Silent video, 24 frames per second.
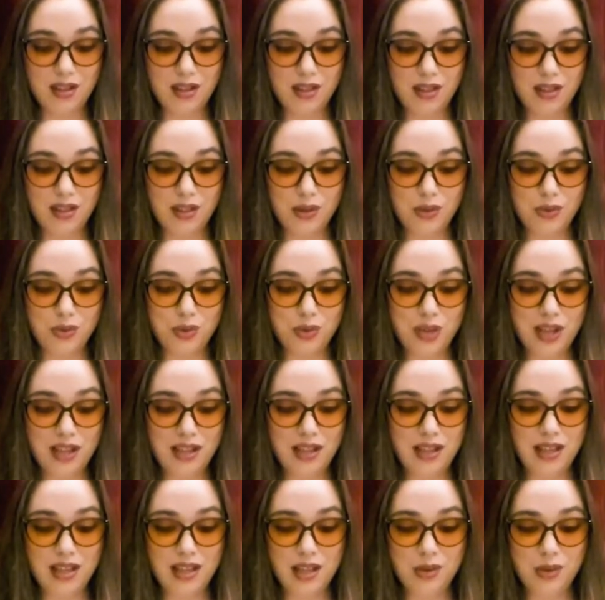The way
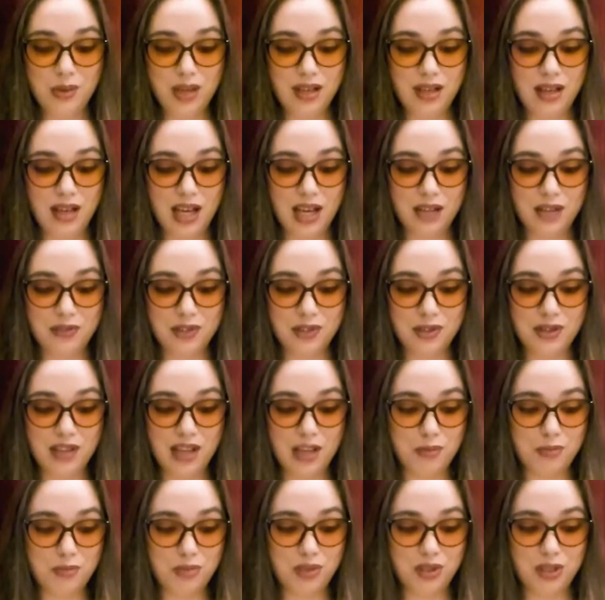he went after
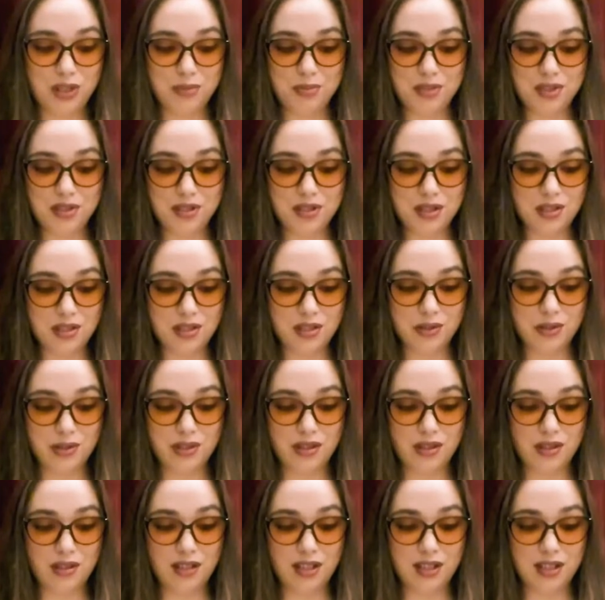that plump sister
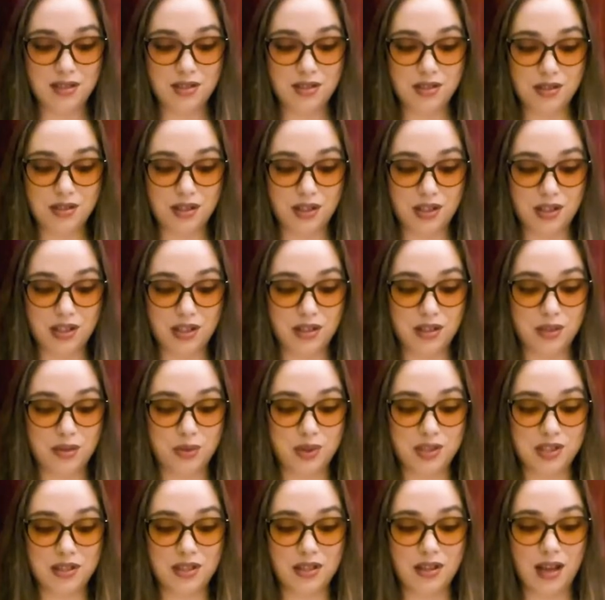in the lace tucker
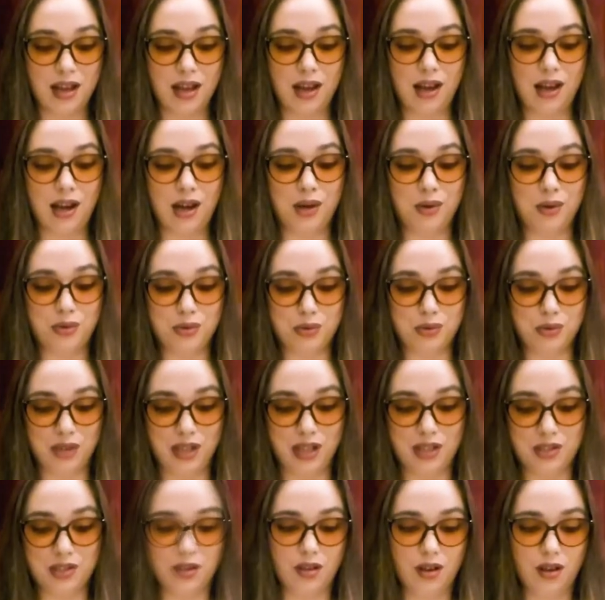was an
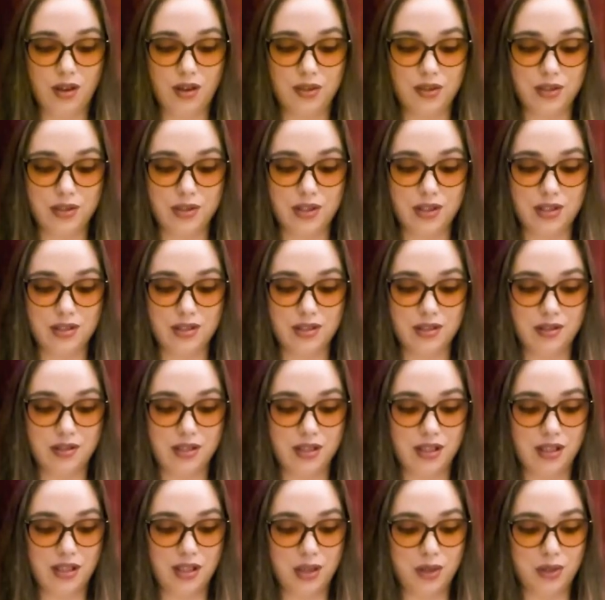outrage on the
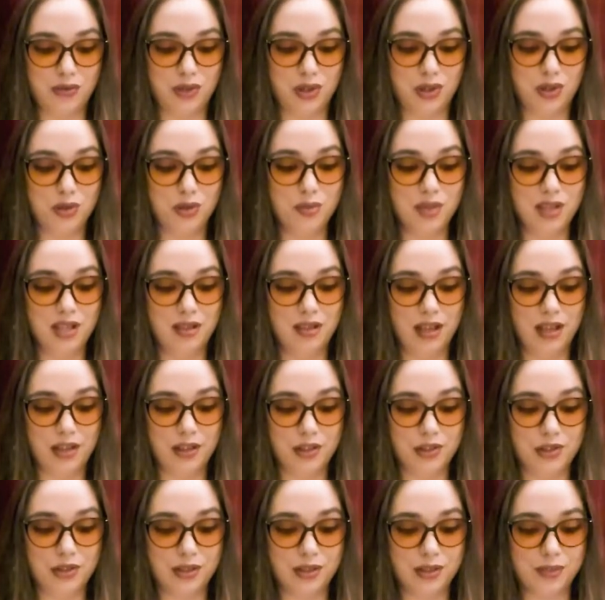credulity of human
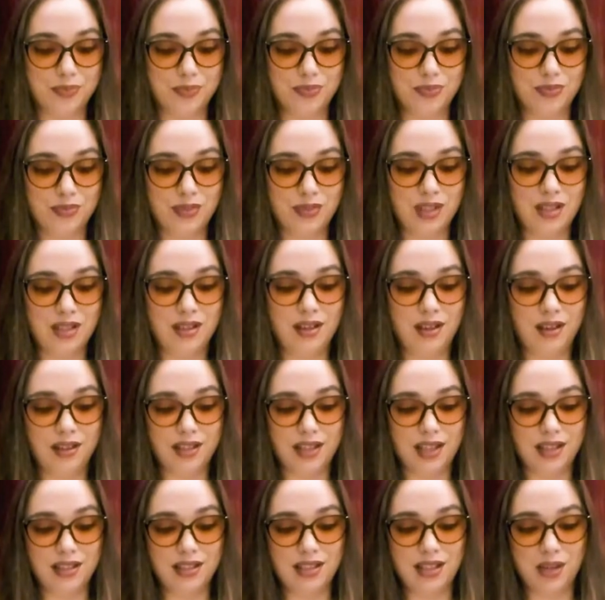nature.
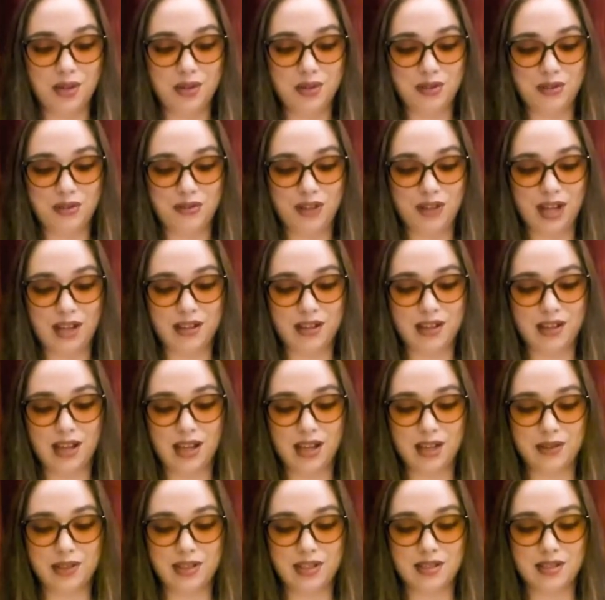Knocking down the fire
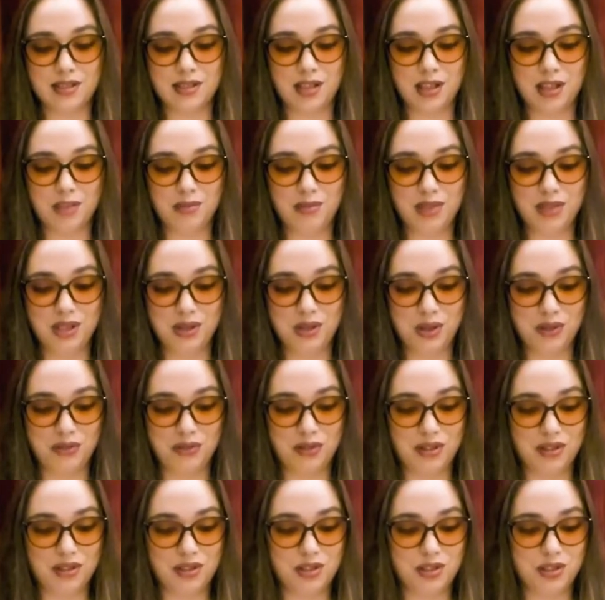irons, tumbling
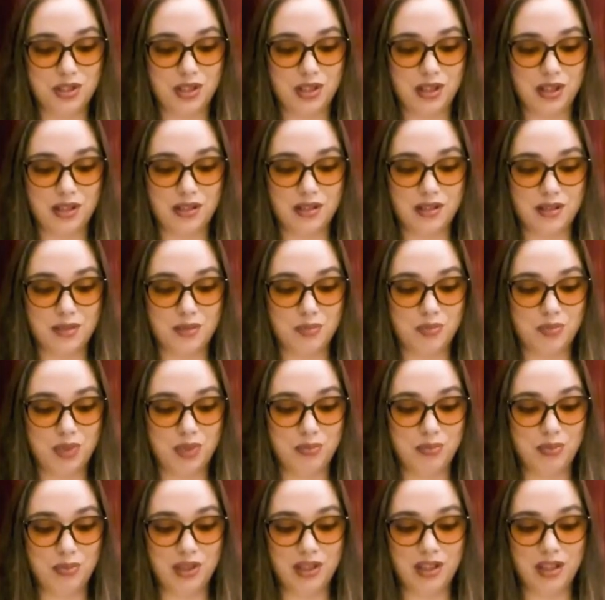over the chairs,
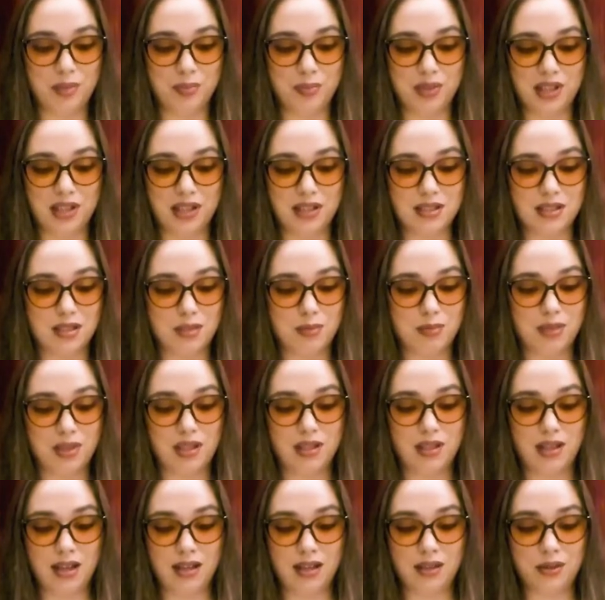bumping up against the
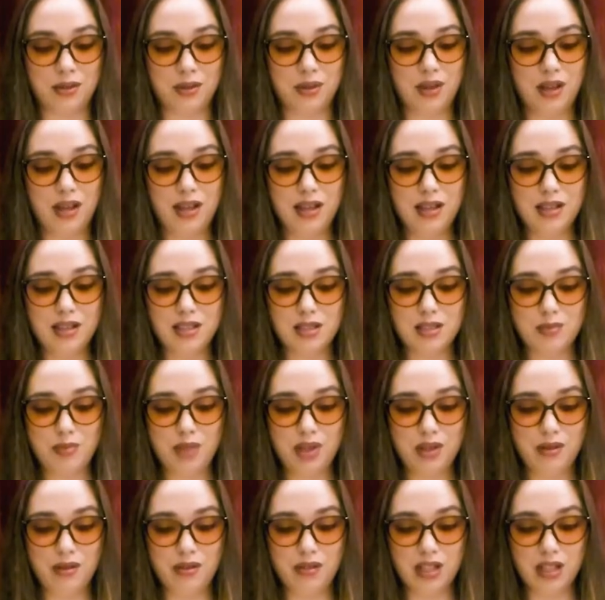piano,
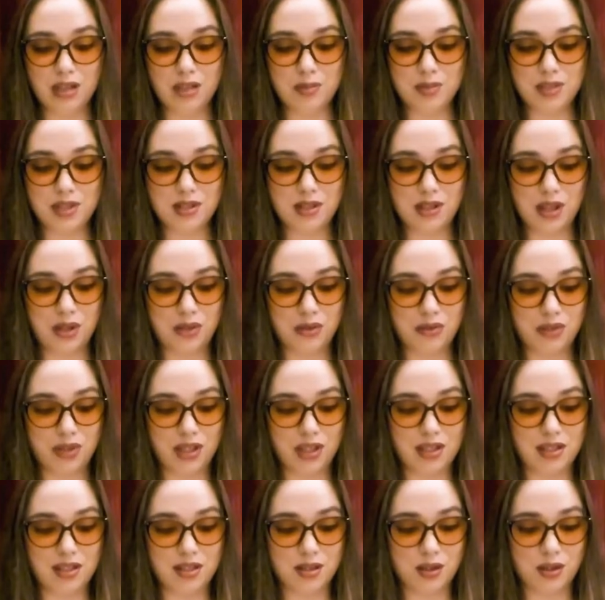smothering himself
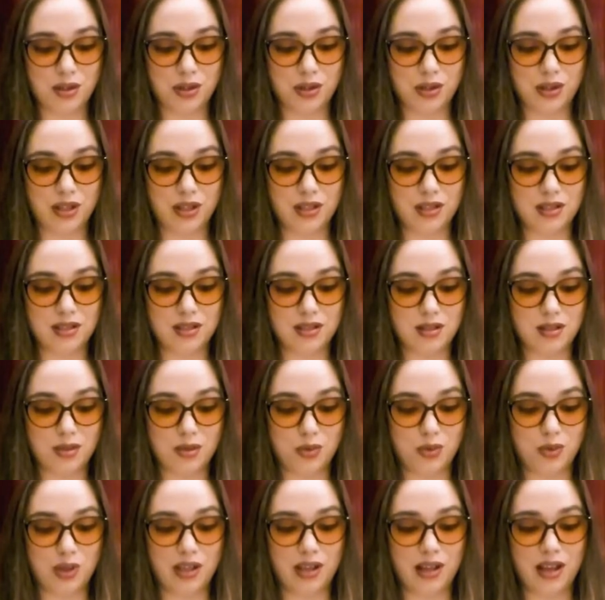against the curtains,
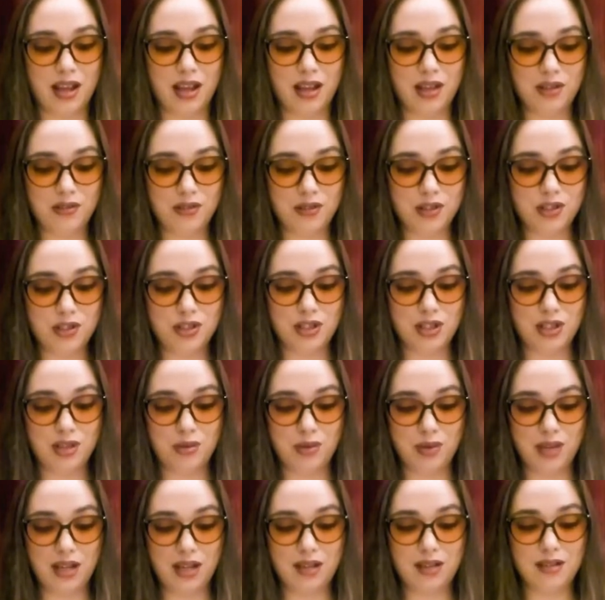wherever she
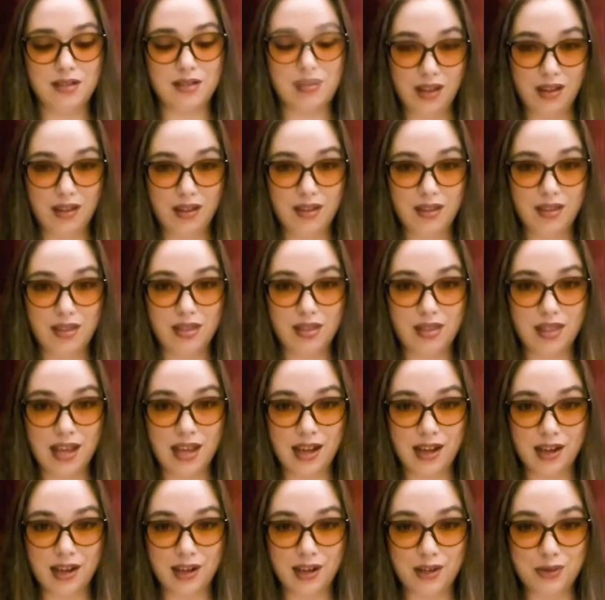went,
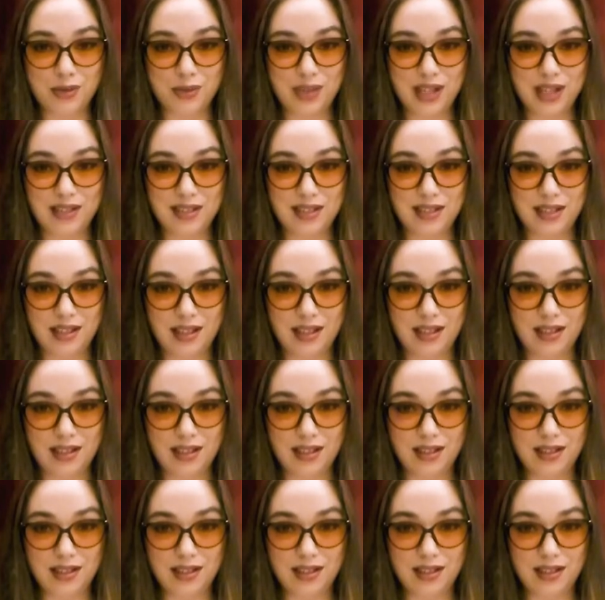there went he.